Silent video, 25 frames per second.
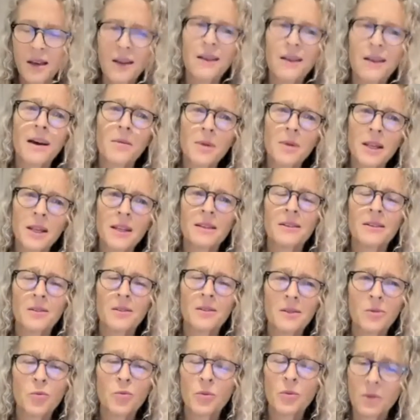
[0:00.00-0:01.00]
I mean,
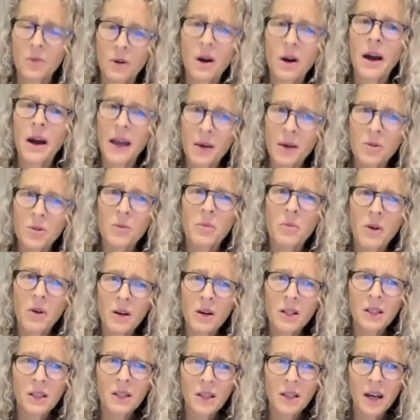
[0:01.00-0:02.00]
I am the
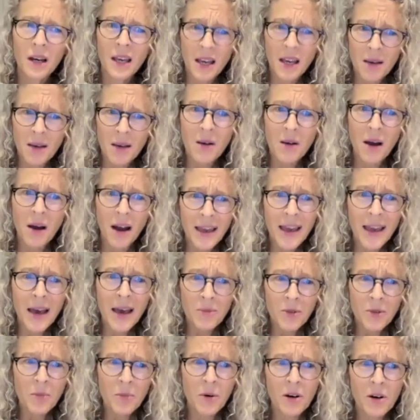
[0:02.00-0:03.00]
body. I
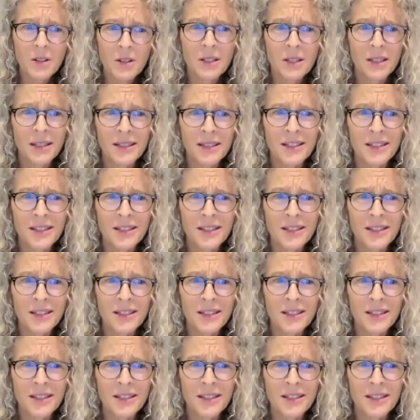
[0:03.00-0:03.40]
am the body.